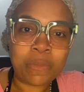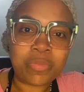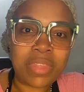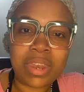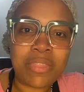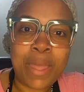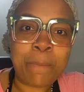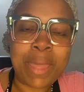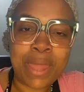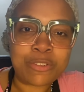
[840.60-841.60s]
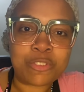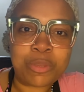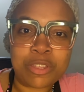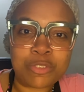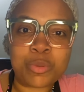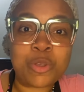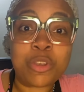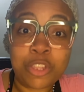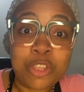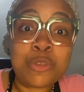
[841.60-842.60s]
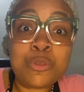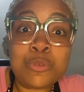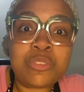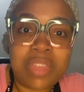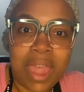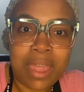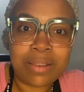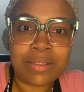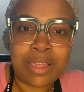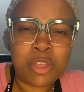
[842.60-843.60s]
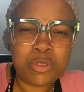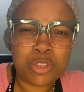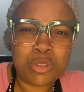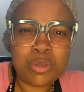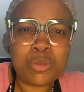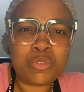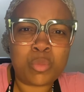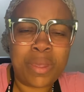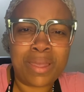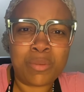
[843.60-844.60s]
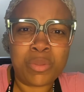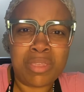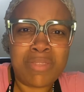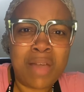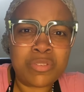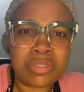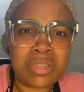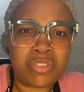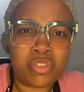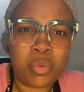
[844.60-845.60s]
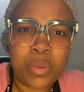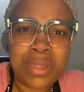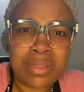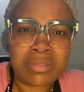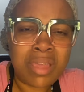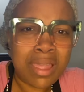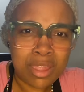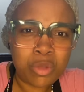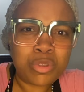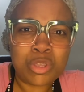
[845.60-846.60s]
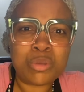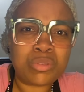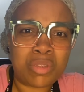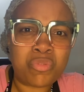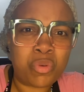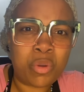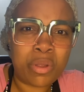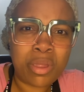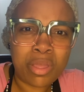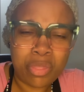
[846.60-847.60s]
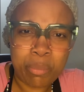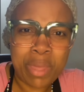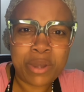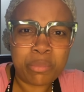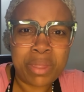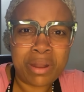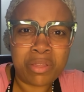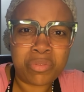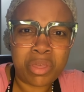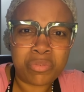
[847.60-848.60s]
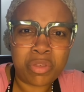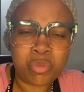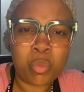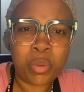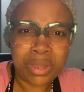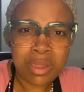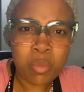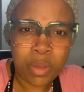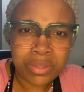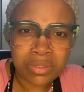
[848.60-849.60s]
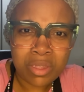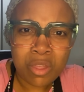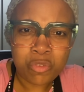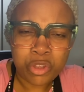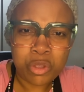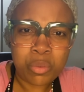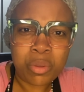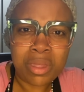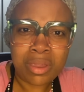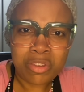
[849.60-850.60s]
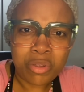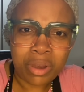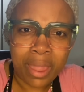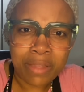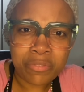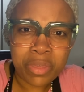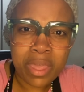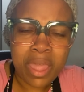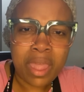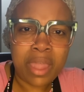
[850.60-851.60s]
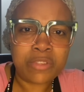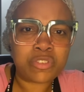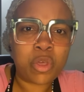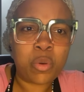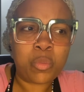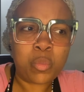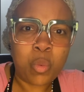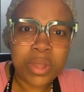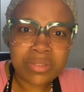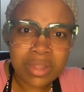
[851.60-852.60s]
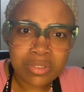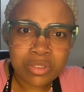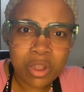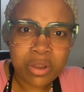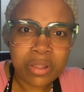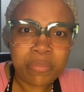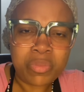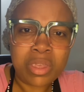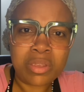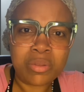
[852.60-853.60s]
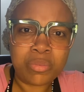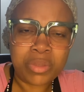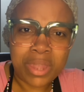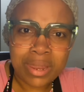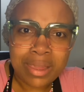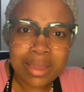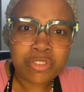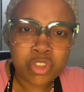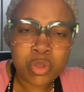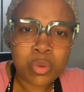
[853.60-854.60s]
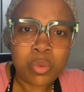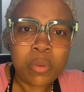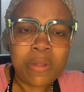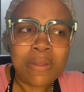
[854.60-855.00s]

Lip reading: none of that matters, because we're going to use that. He'll use what the devil says is your weakness. He'll use it for the betterment of what he wants for you in your life. And so once I started getting into,